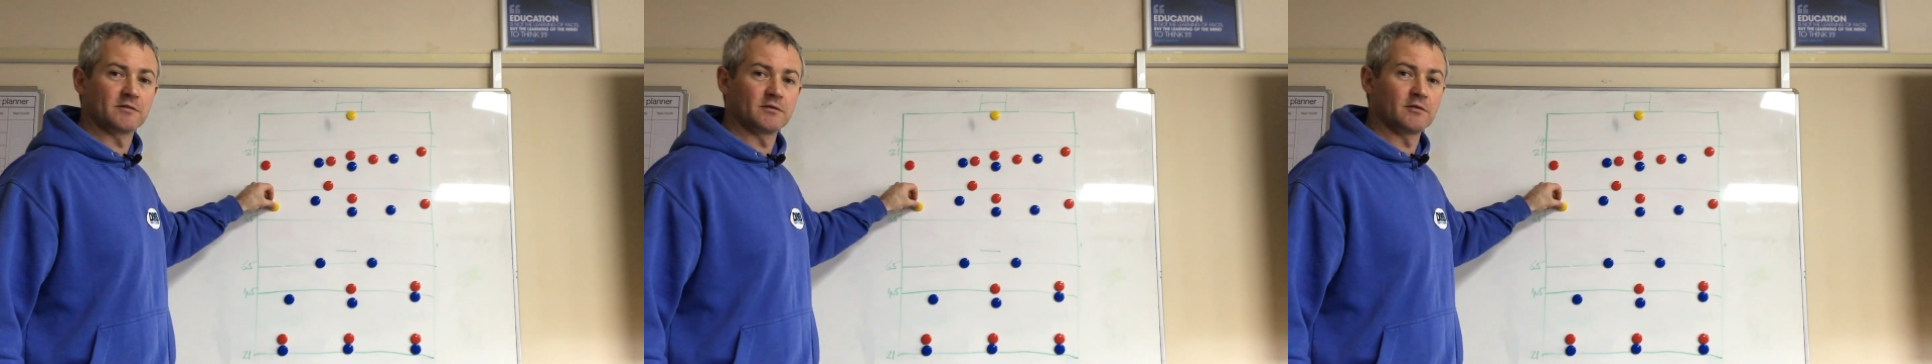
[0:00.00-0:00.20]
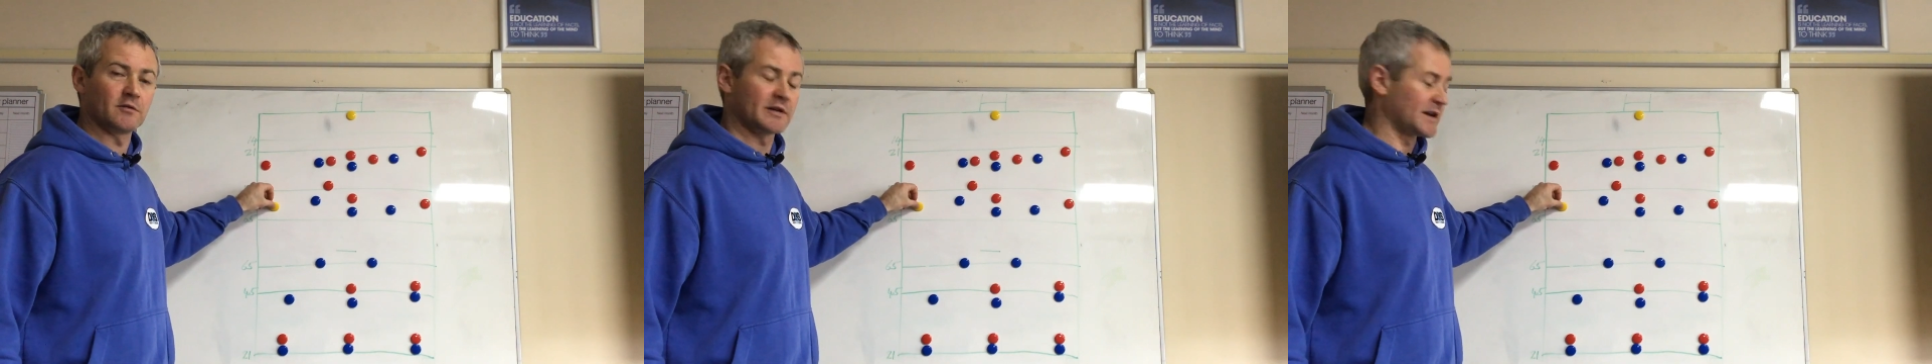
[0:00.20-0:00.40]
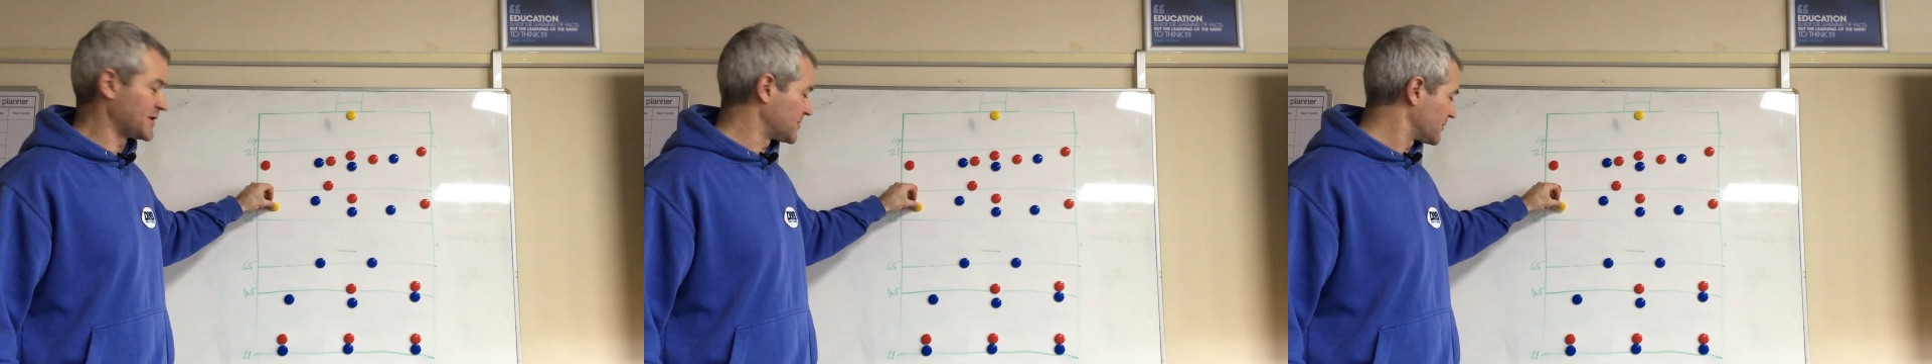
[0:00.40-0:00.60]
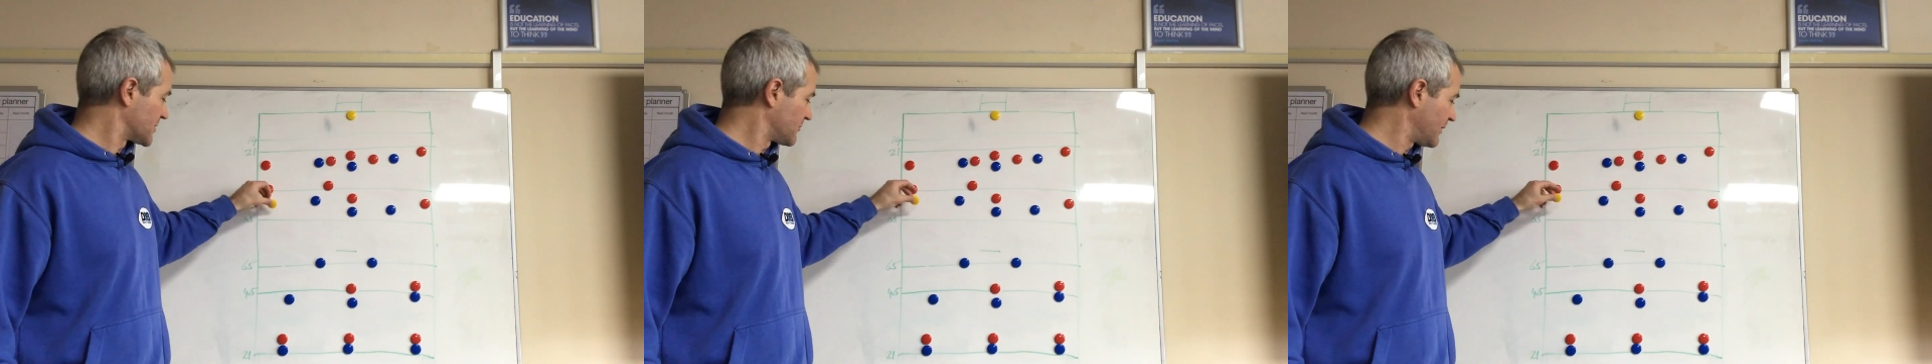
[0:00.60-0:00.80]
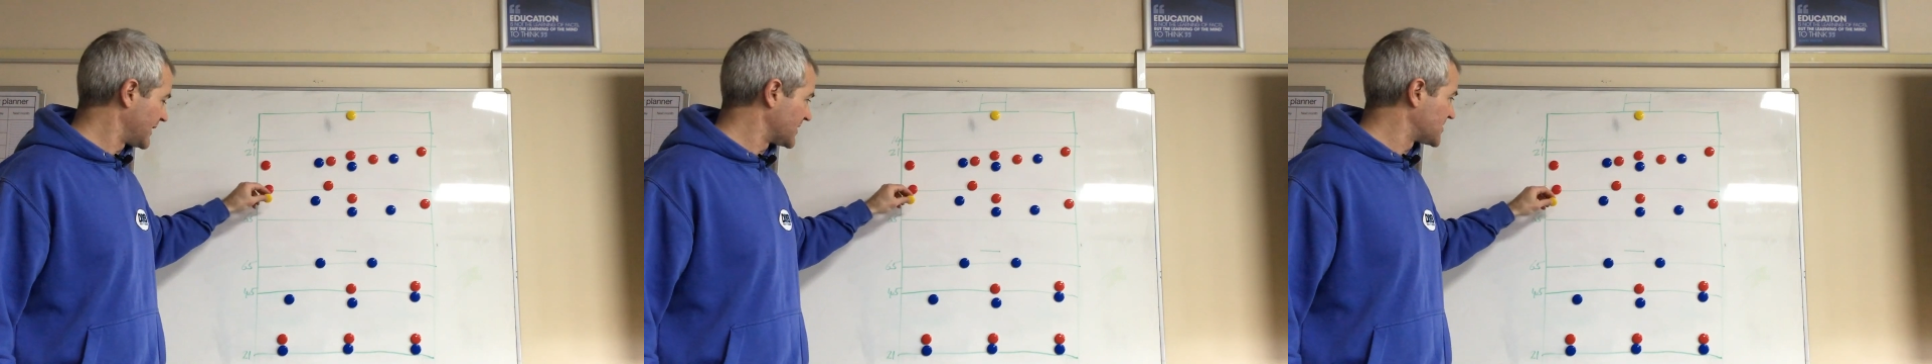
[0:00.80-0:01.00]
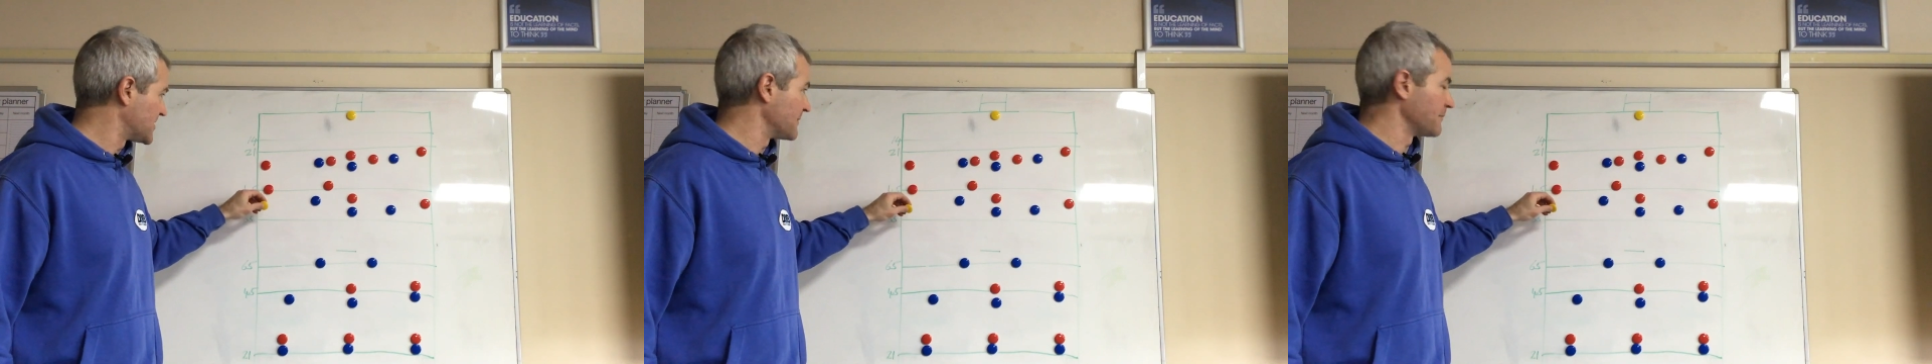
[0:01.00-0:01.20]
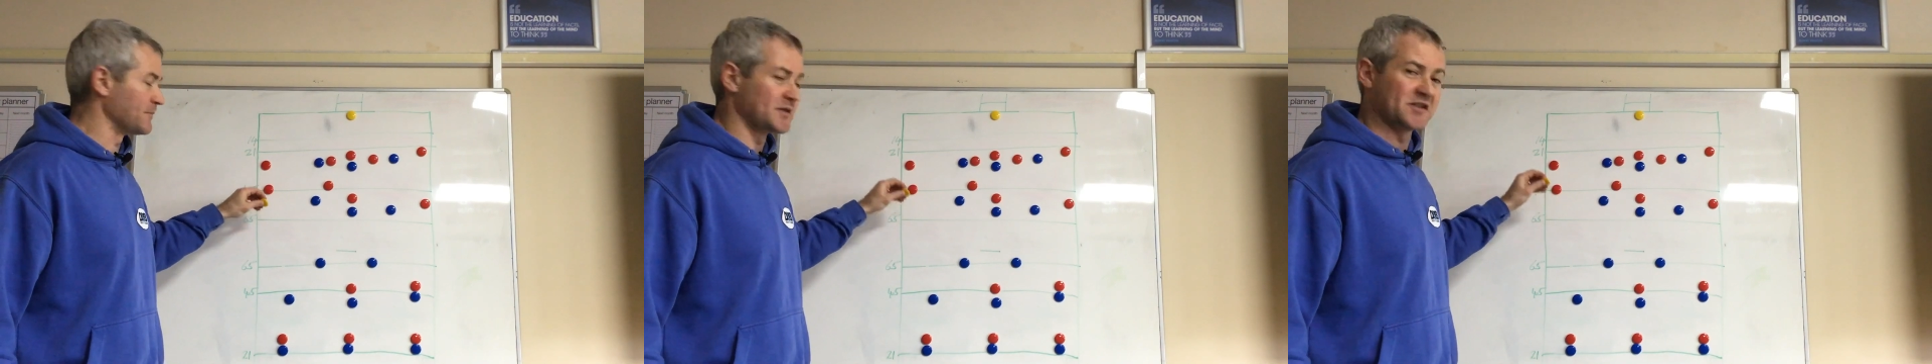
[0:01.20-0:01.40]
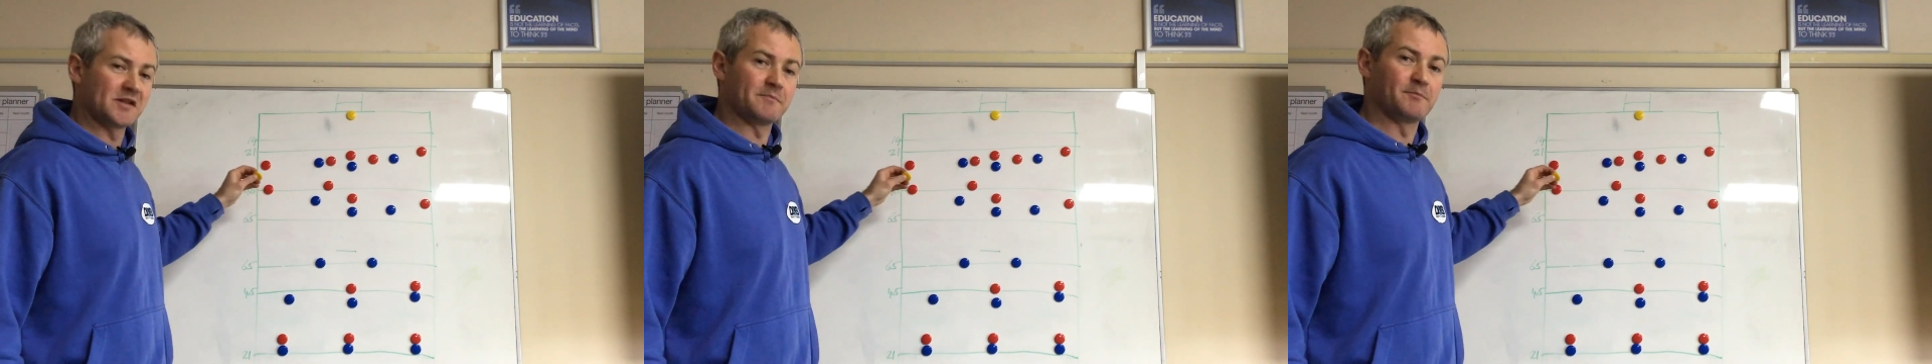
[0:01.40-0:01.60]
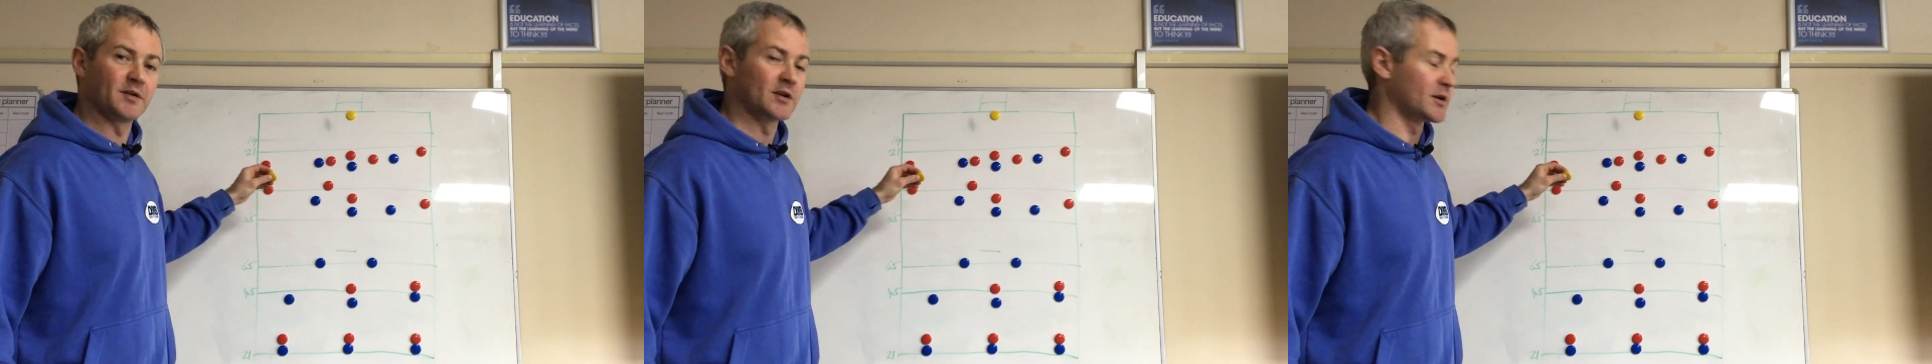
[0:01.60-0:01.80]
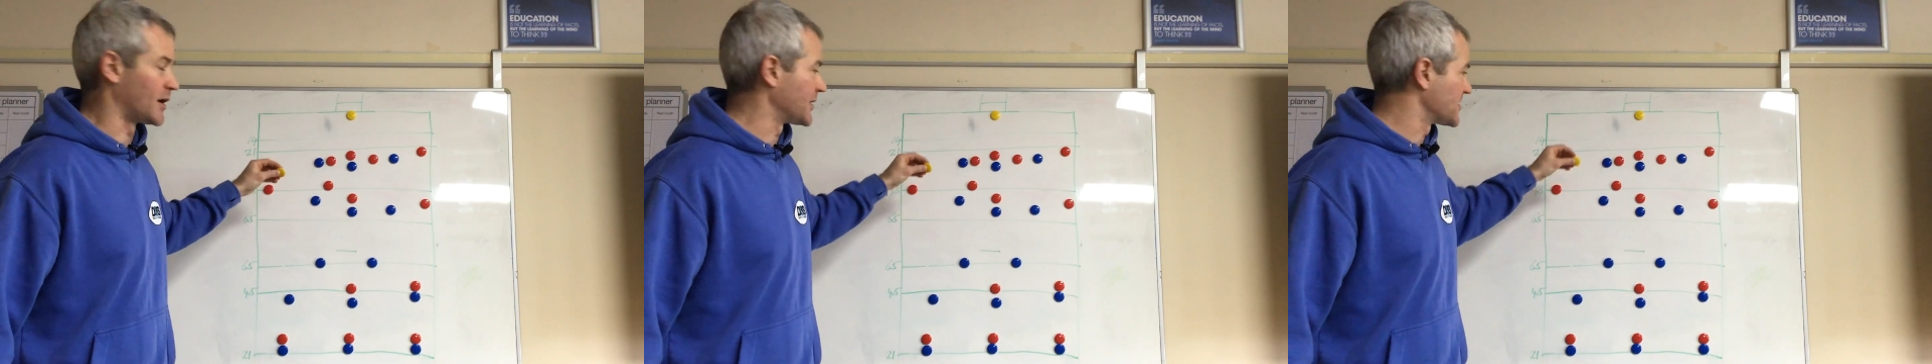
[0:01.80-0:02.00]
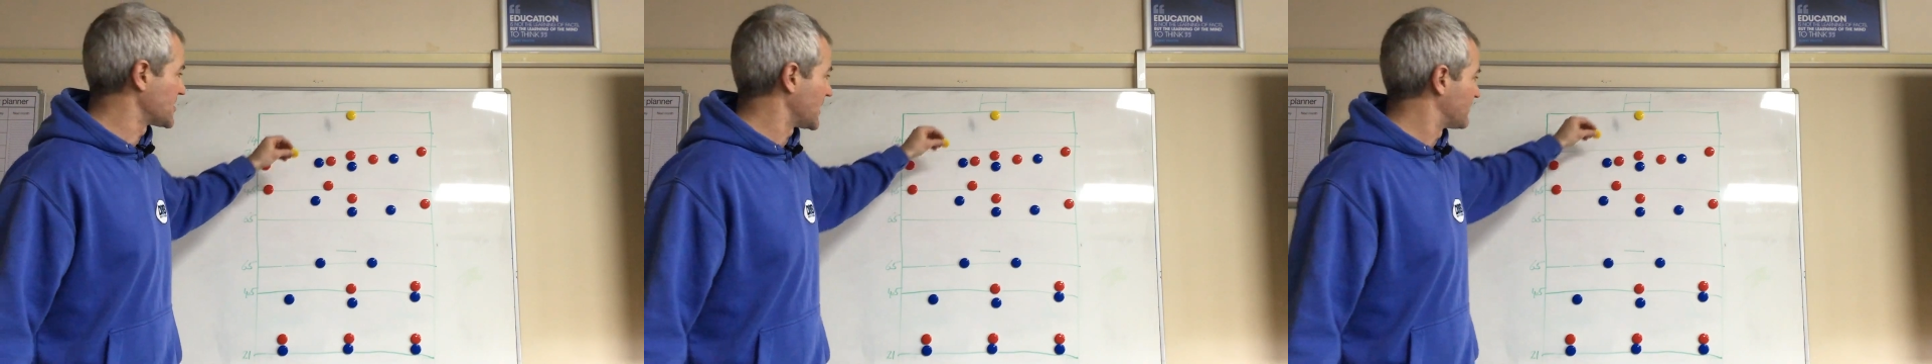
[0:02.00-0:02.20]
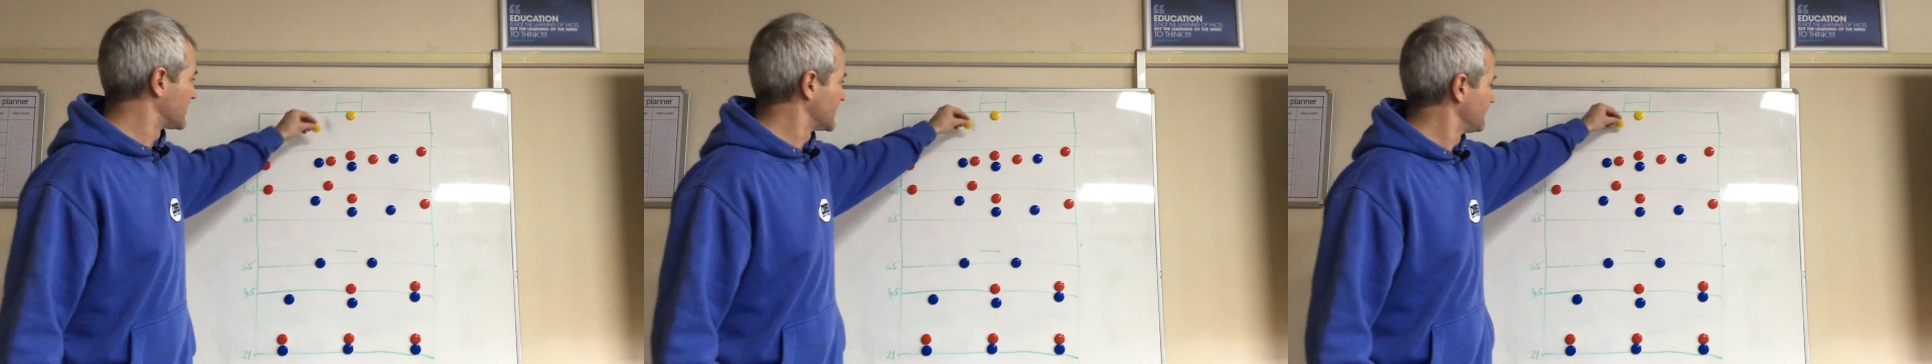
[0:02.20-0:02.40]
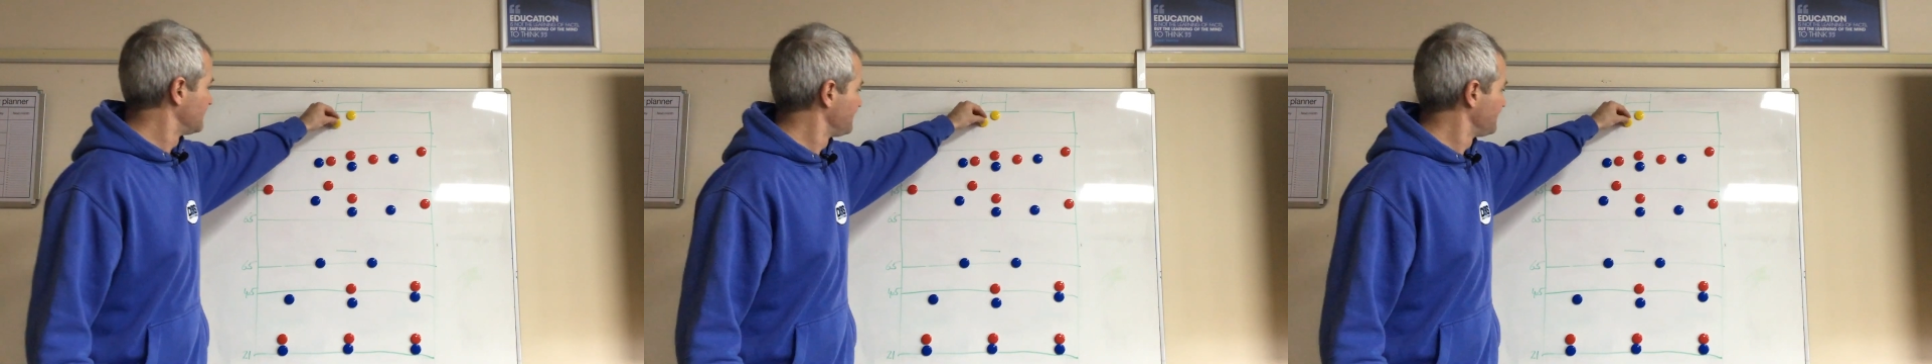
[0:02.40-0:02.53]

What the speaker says: Okay, so it's quite a simple concept.